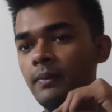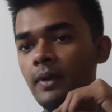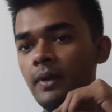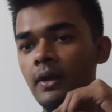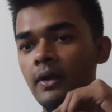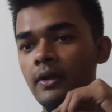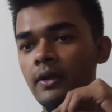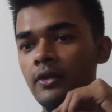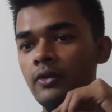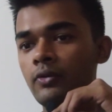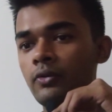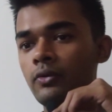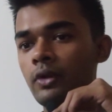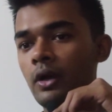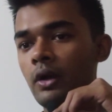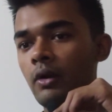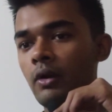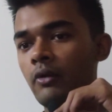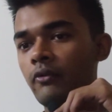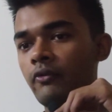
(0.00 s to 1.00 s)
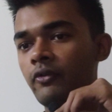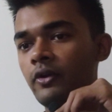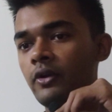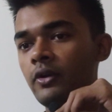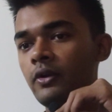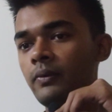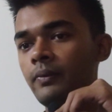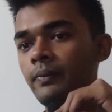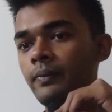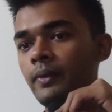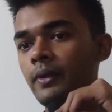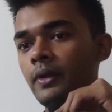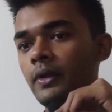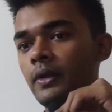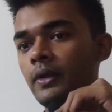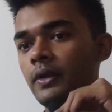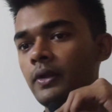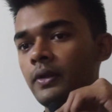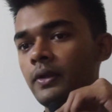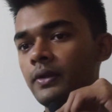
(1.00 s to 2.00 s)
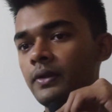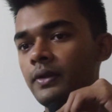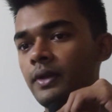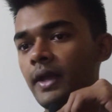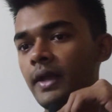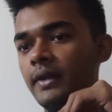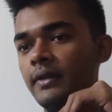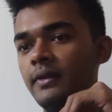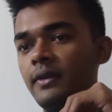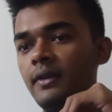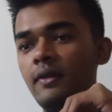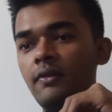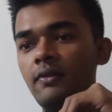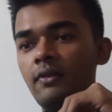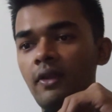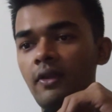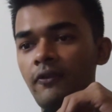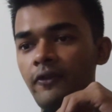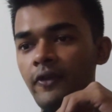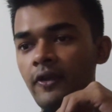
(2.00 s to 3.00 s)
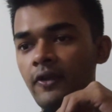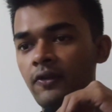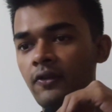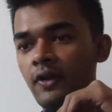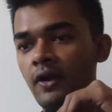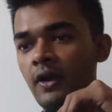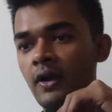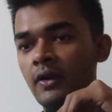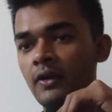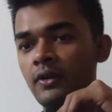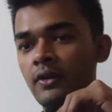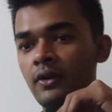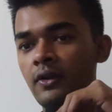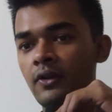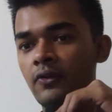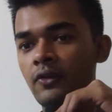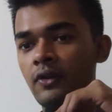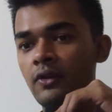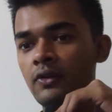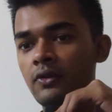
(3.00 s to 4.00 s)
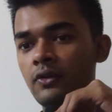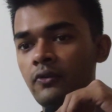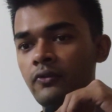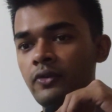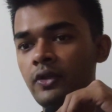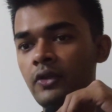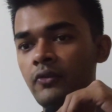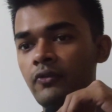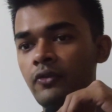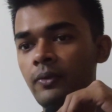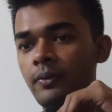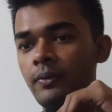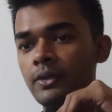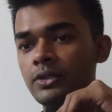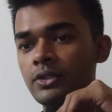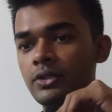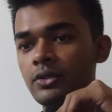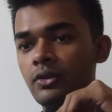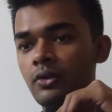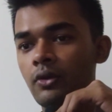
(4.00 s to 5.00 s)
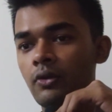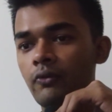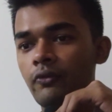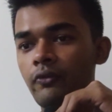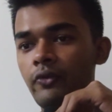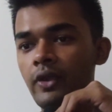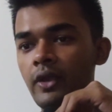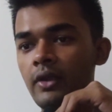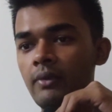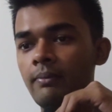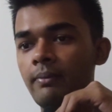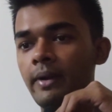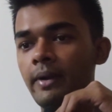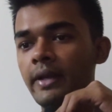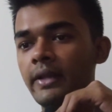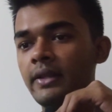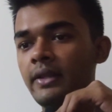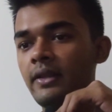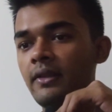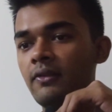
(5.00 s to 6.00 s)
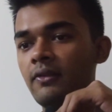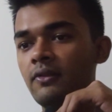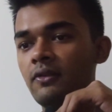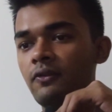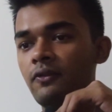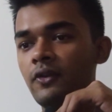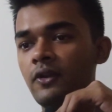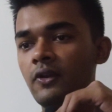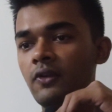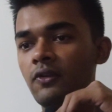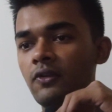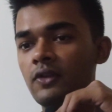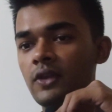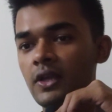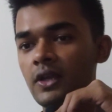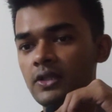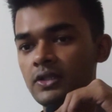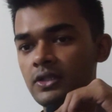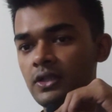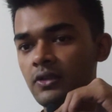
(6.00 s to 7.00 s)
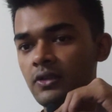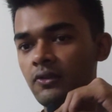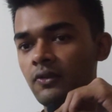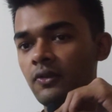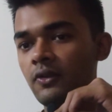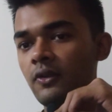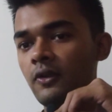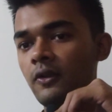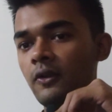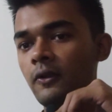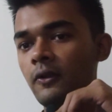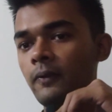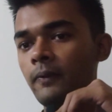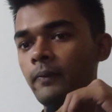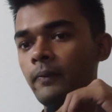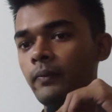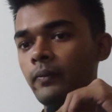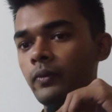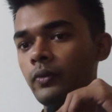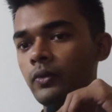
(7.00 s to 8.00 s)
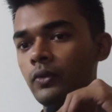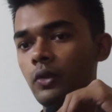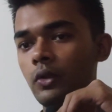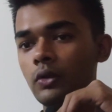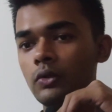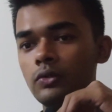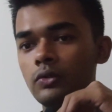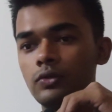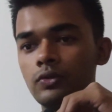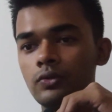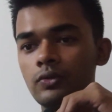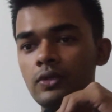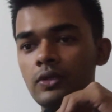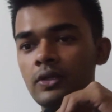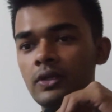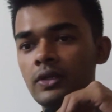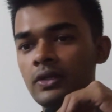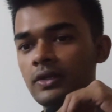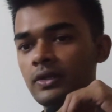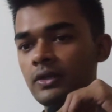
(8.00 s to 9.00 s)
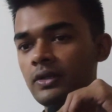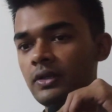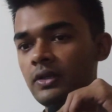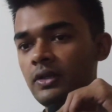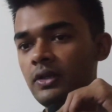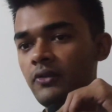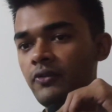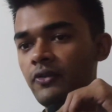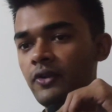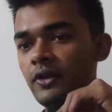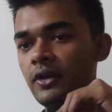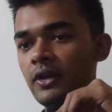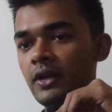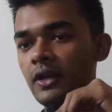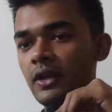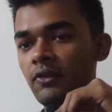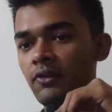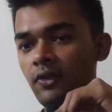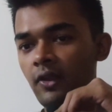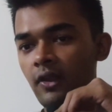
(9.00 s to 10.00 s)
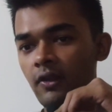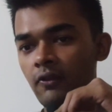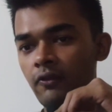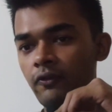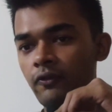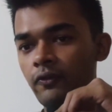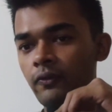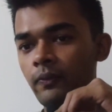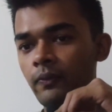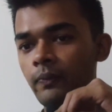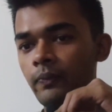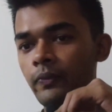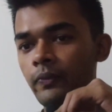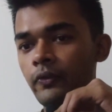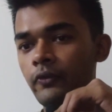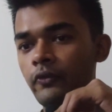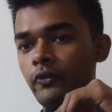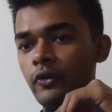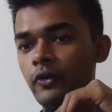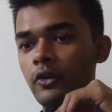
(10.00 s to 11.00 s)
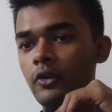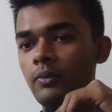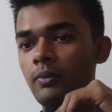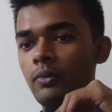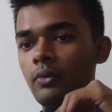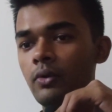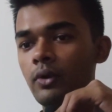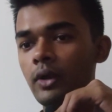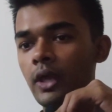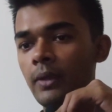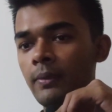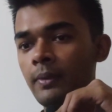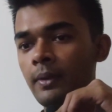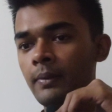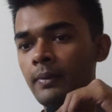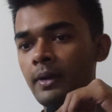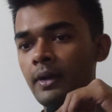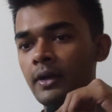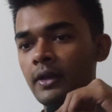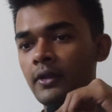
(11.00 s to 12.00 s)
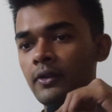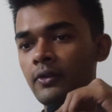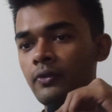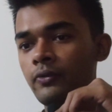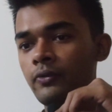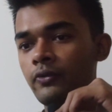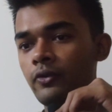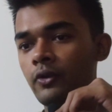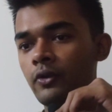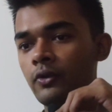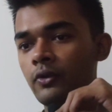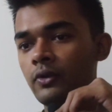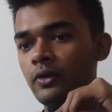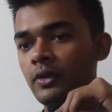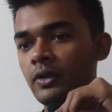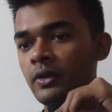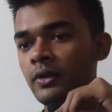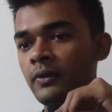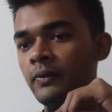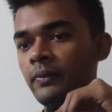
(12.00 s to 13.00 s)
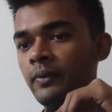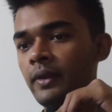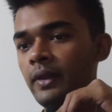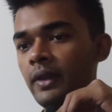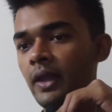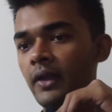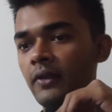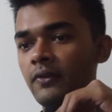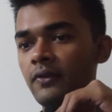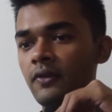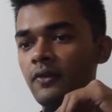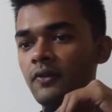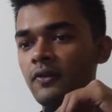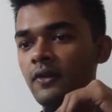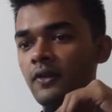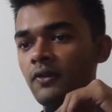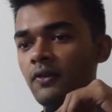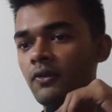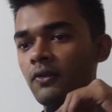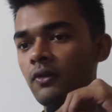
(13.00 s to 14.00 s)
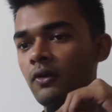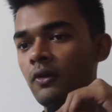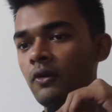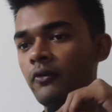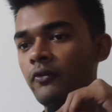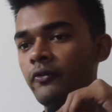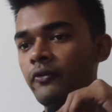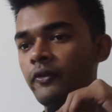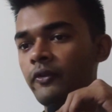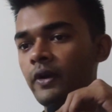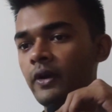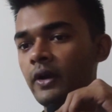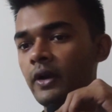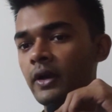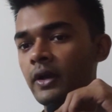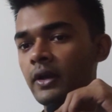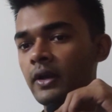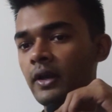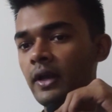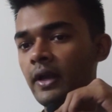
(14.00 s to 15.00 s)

argued, however, that these effects are the result of the information conveyed by these dividends changes, not to the dividend itself. Furthermore, argue for the existence of a